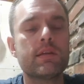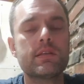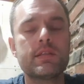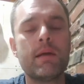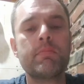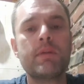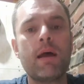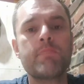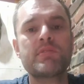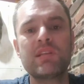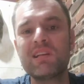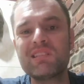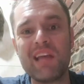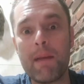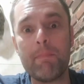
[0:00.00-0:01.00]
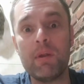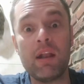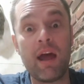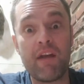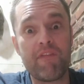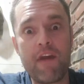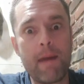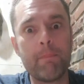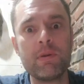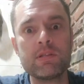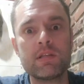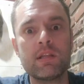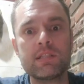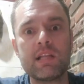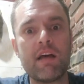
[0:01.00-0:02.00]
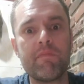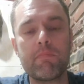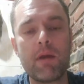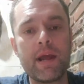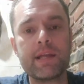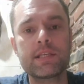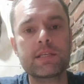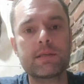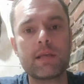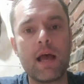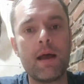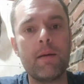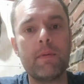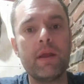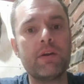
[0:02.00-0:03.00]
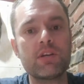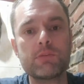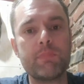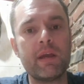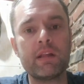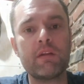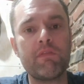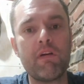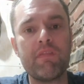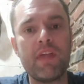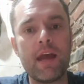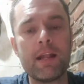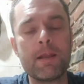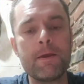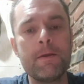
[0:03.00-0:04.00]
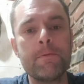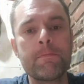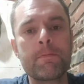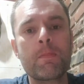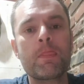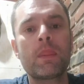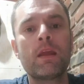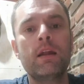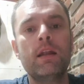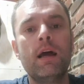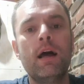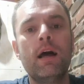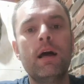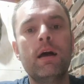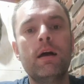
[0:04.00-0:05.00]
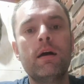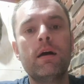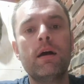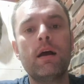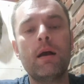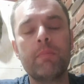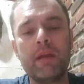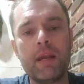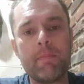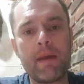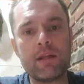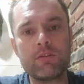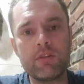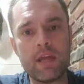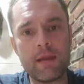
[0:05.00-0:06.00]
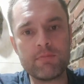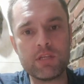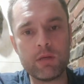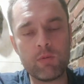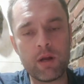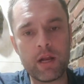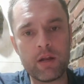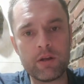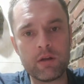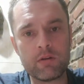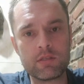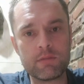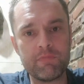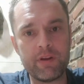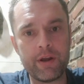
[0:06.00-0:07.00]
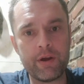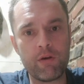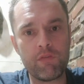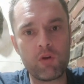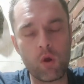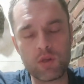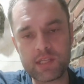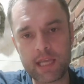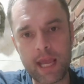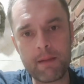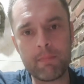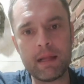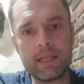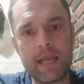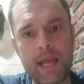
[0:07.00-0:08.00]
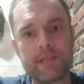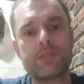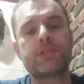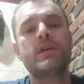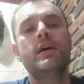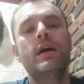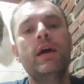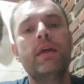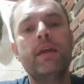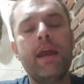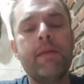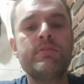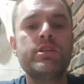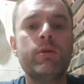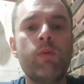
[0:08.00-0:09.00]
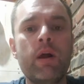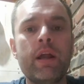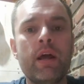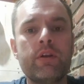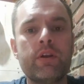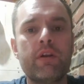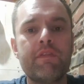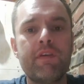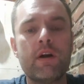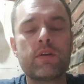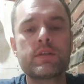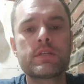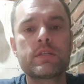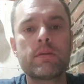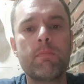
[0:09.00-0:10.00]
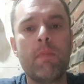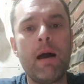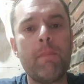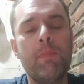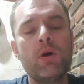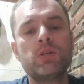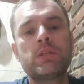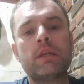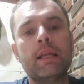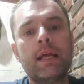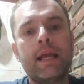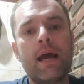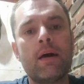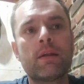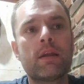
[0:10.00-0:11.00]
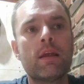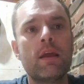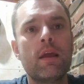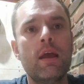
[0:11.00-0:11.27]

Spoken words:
Sometimes things happen. Life happens and stuff breaks, irrespective of that. I'm getting back to the Mg100 because I'm veering off course again. But yes, the Mg100, folks, my personal account.